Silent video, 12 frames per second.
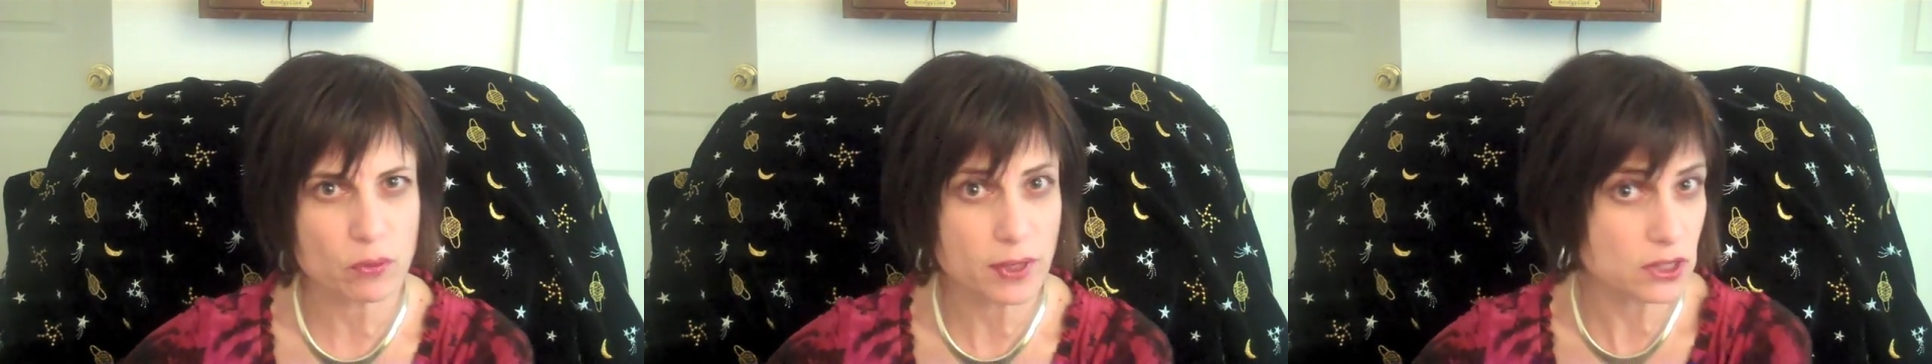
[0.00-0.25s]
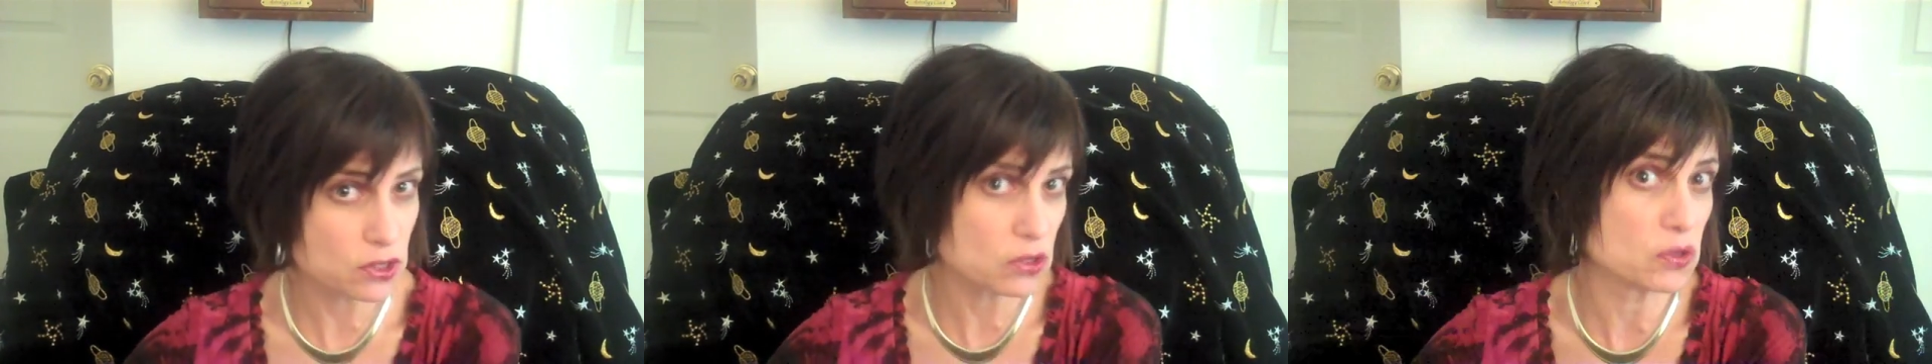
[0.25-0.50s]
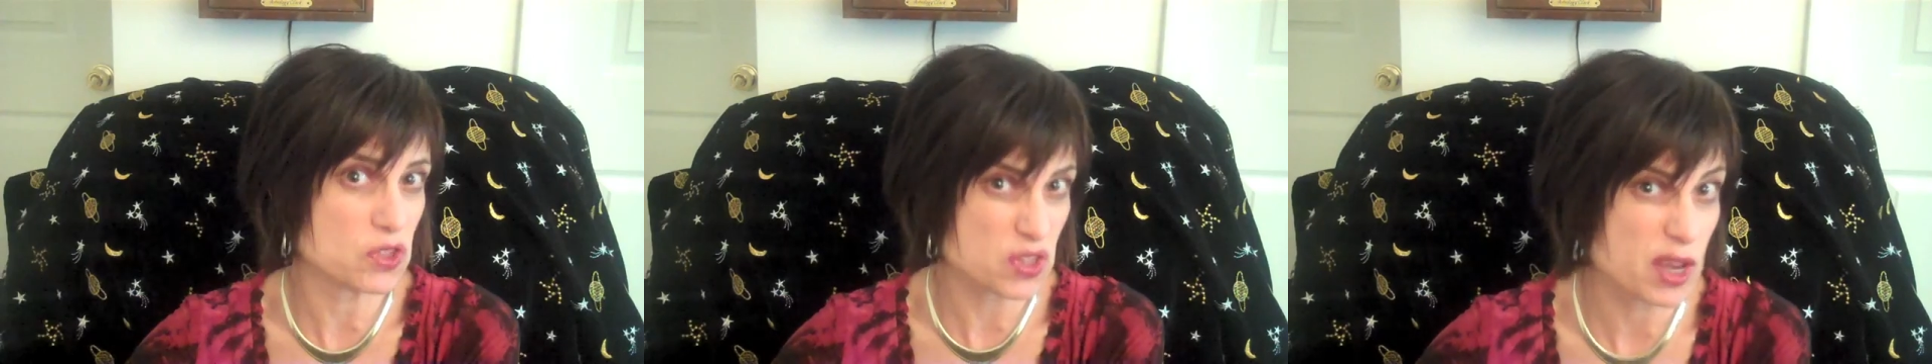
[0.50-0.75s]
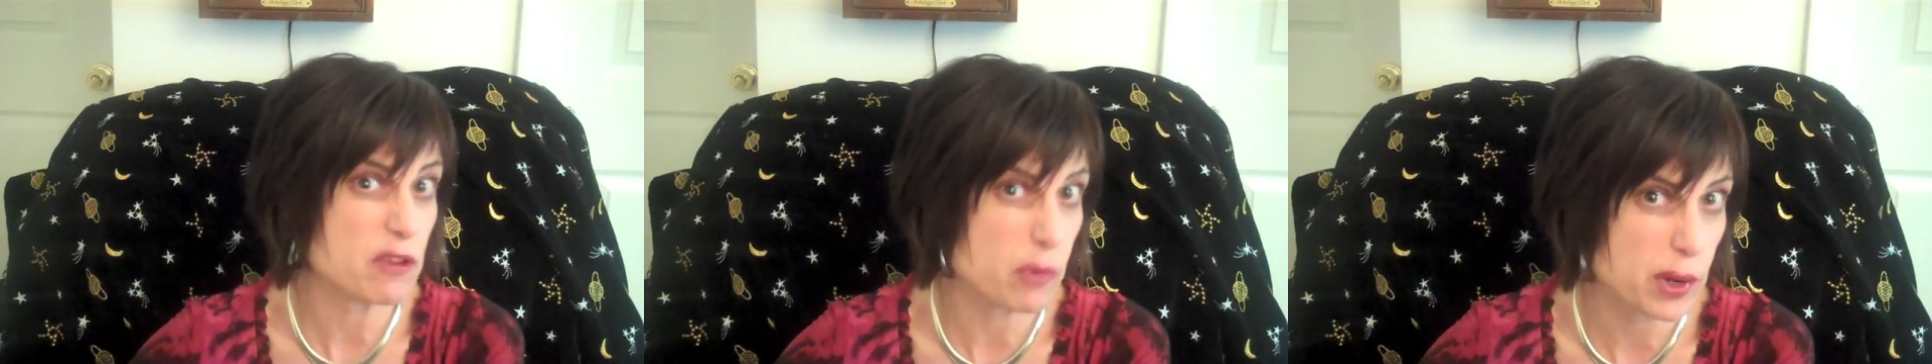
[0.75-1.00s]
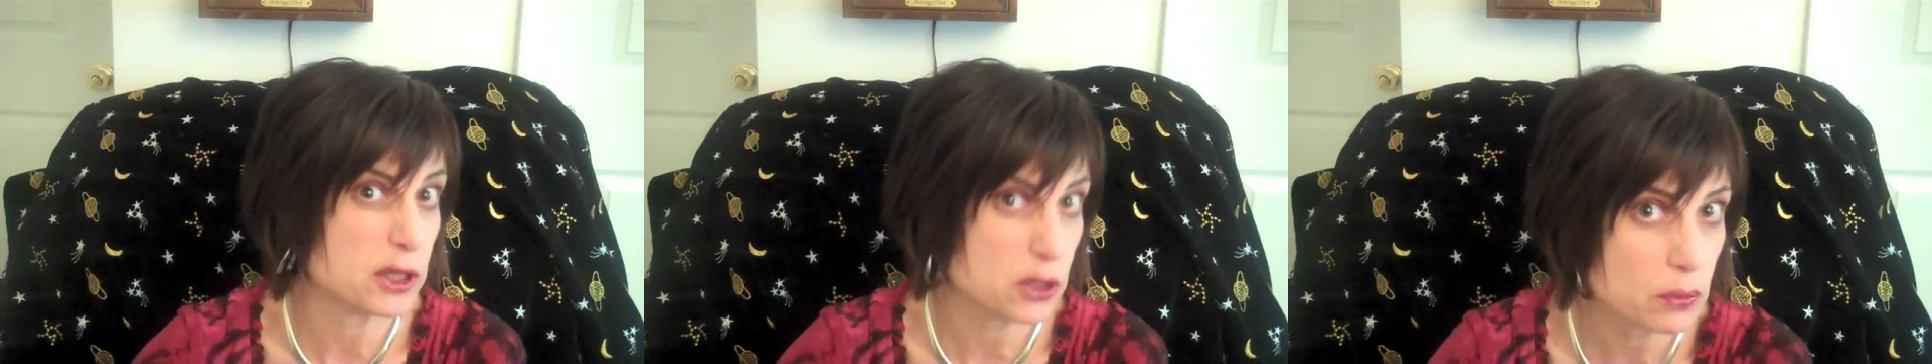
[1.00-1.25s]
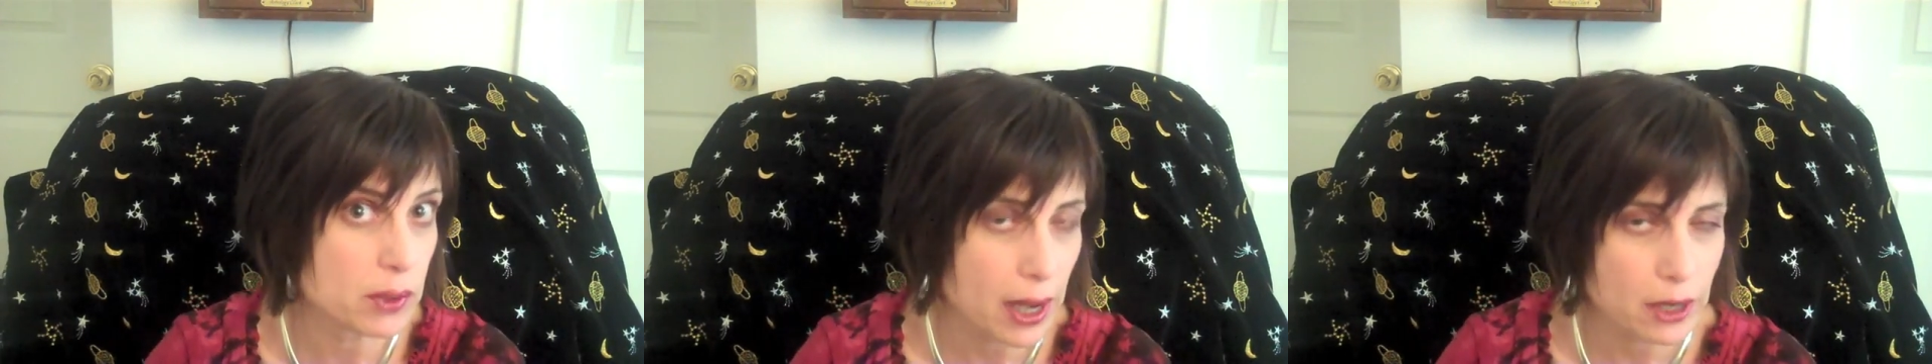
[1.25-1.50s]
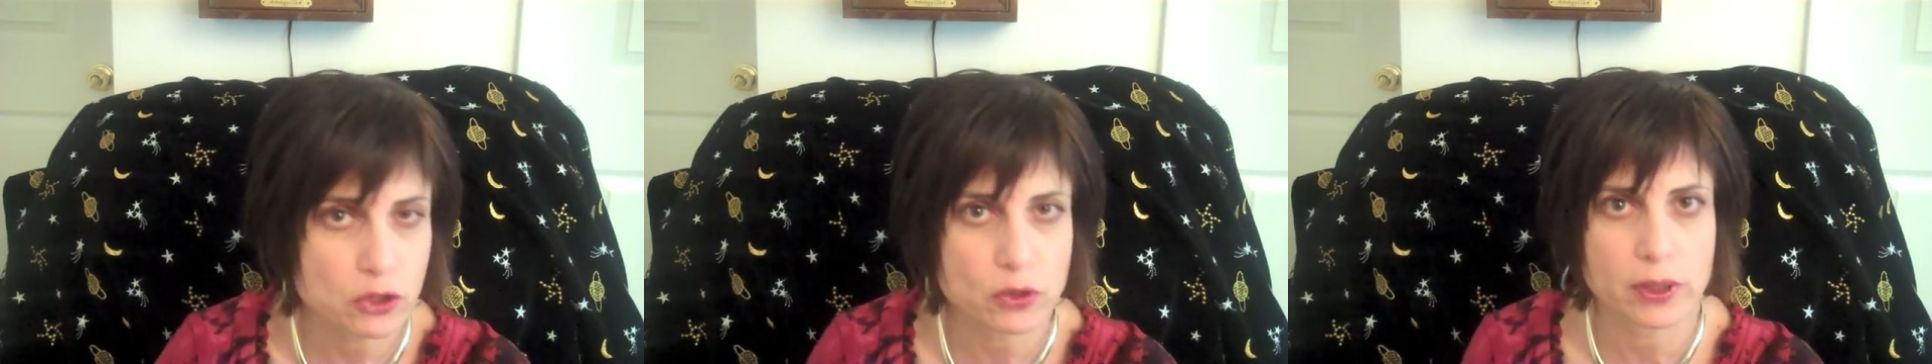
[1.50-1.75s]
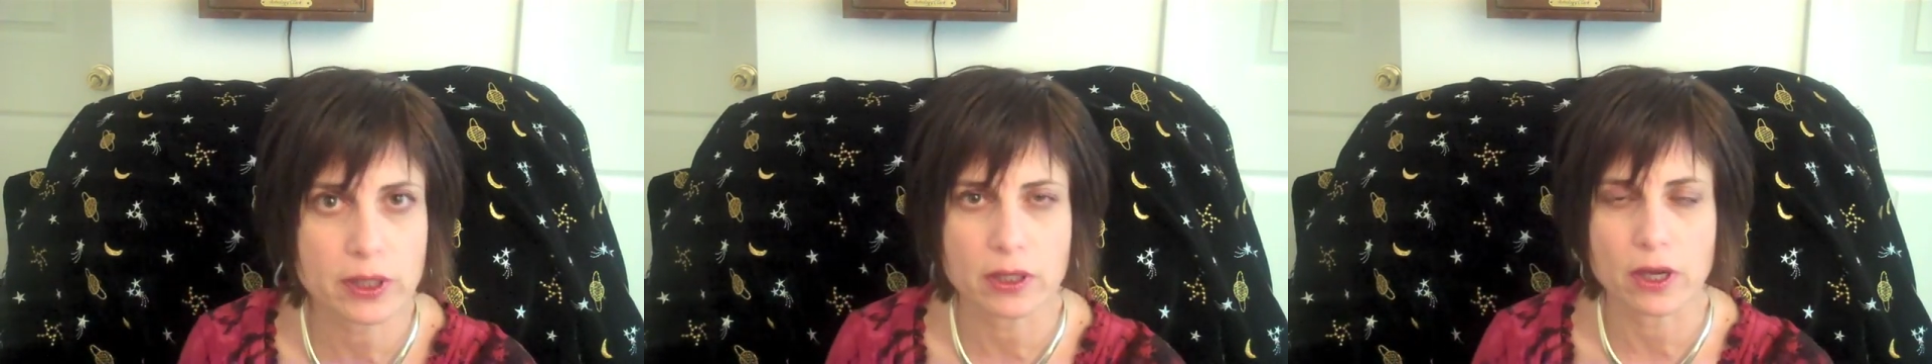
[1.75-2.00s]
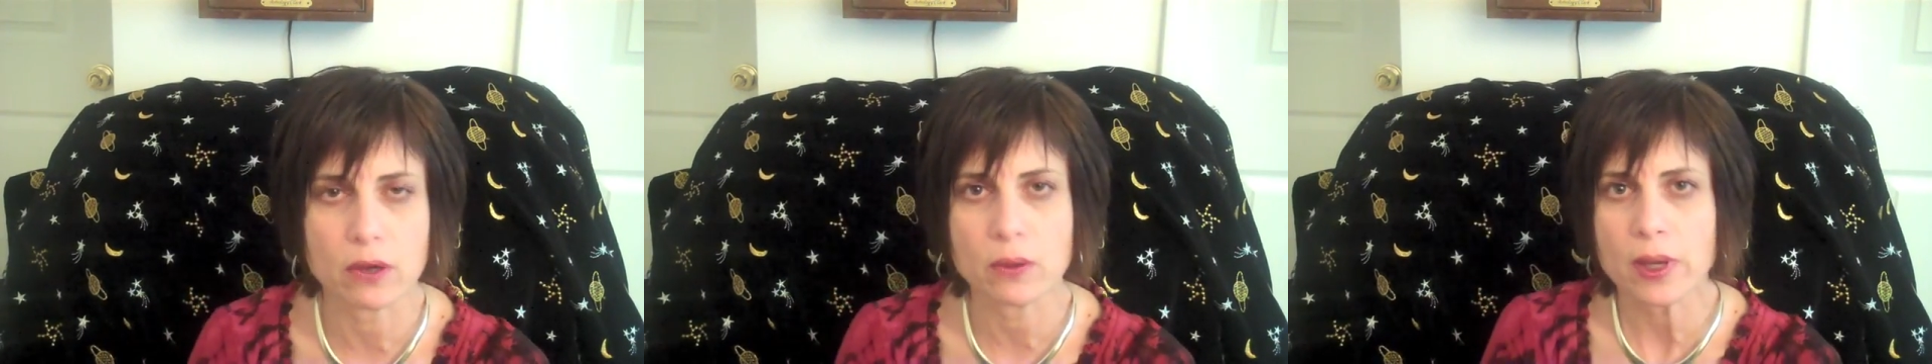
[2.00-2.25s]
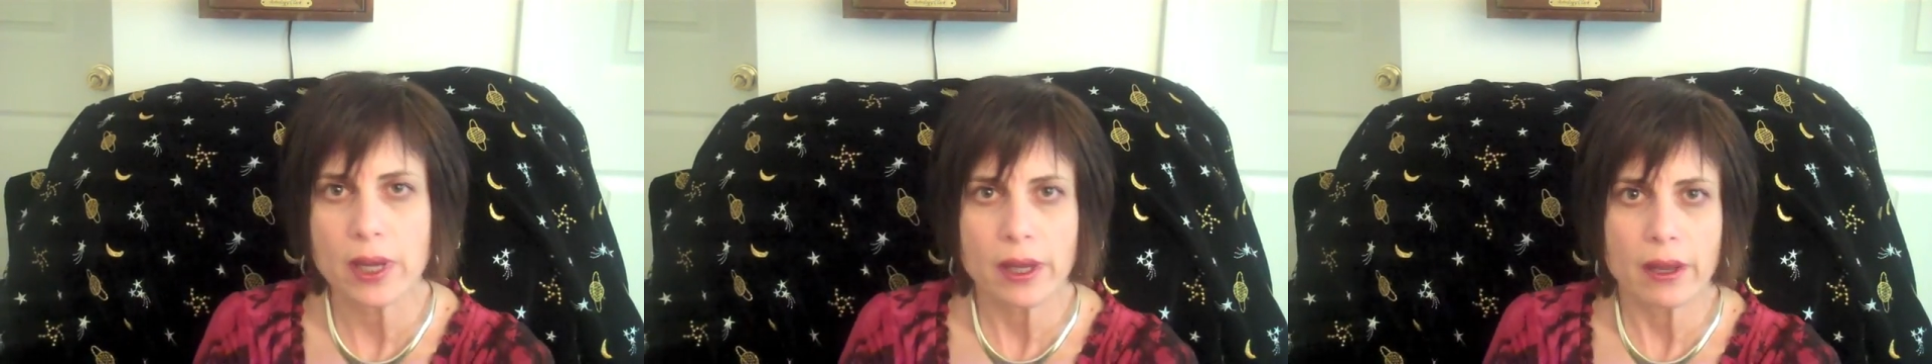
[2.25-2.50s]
Well, that's a good, safe way to do it, actually. You know,